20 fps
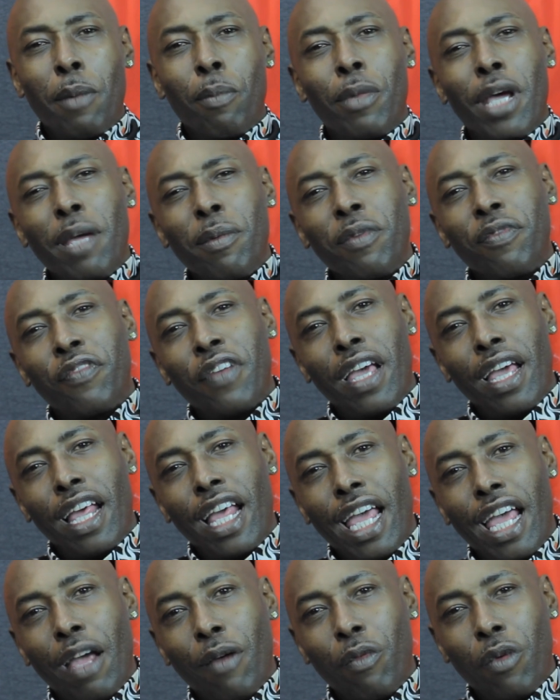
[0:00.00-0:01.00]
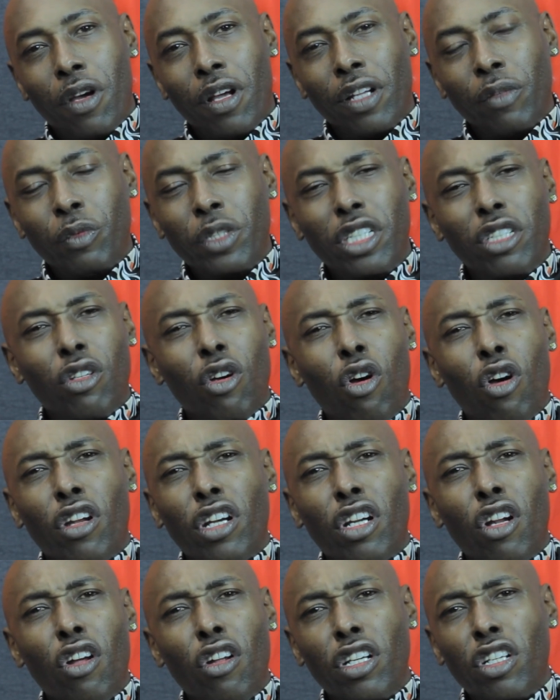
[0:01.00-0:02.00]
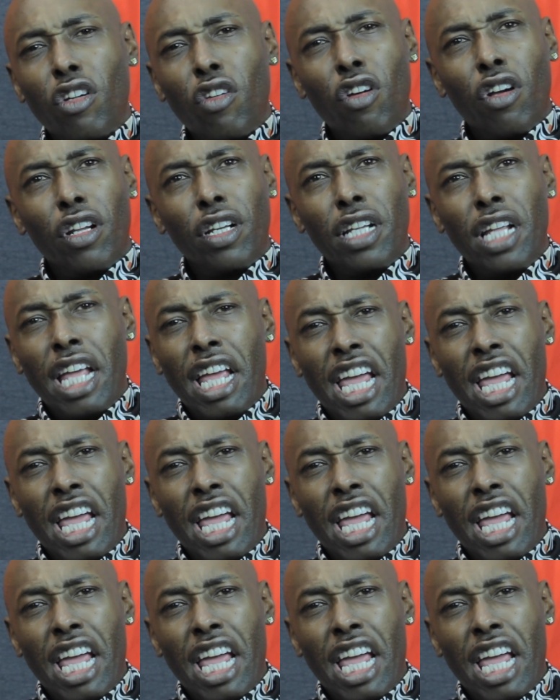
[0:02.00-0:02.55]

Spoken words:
Baby Fat had one. We can go on and on and on.